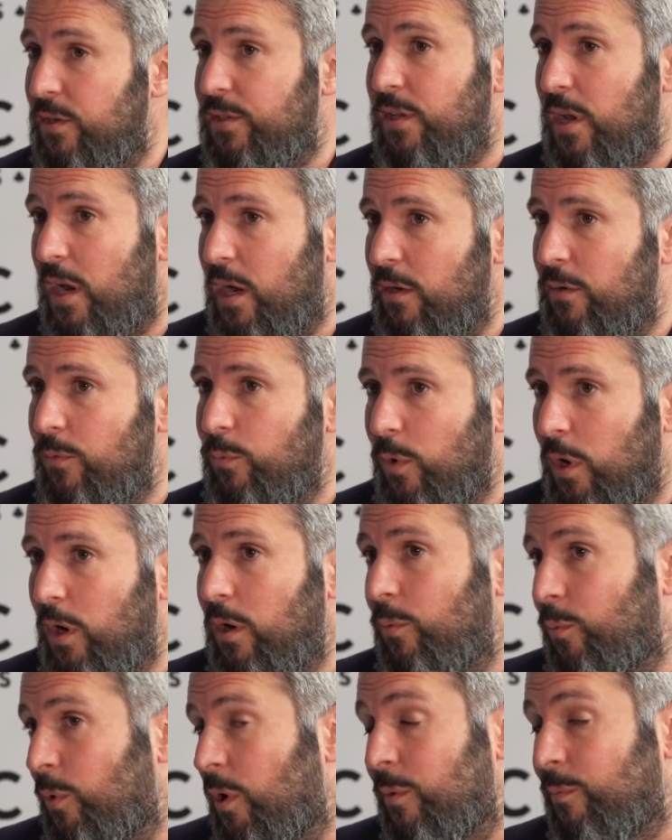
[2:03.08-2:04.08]
there
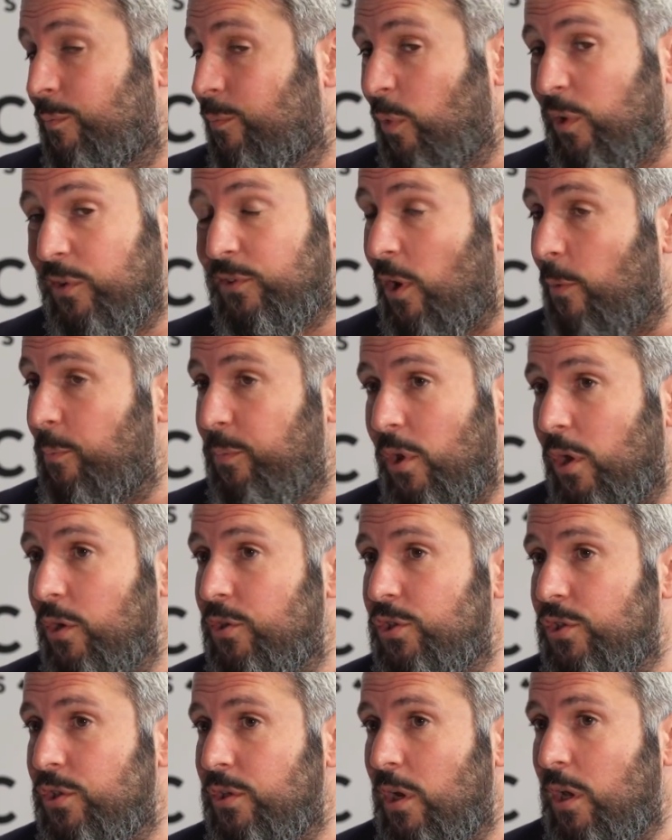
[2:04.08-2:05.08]
were
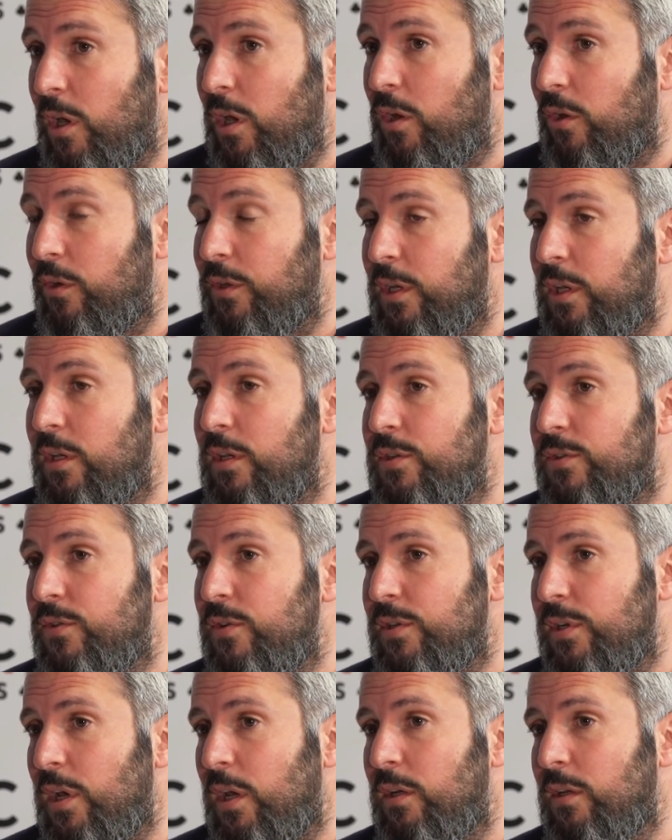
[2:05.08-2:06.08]
top-notch on the
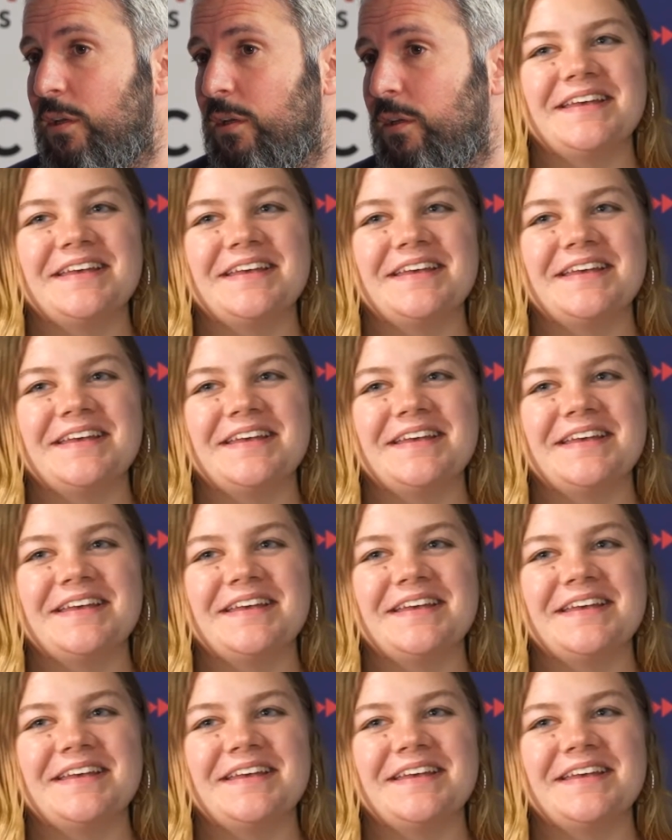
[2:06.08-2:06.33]
industry side.